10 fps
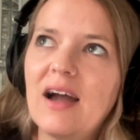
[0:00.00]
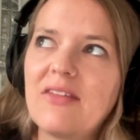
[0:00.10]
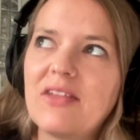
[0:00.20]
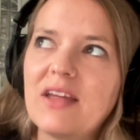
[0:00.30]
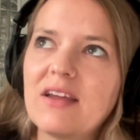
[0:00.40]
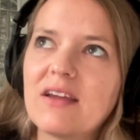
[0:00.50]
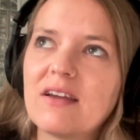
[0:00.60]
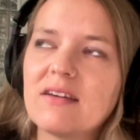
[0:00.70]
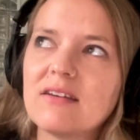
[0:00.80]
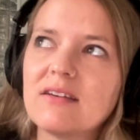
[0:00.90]
think,
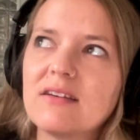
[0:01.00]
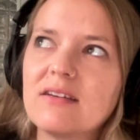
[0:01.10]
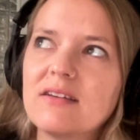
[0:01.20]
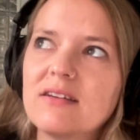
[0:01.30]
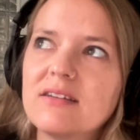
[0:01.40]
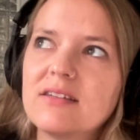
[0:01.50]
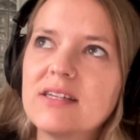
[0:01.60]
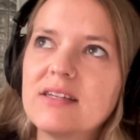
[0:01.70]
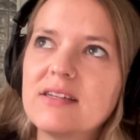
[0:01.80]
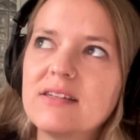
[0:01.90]

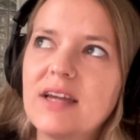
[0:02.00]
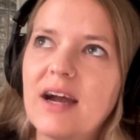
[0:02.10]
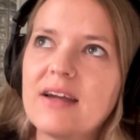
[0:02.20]
yeah,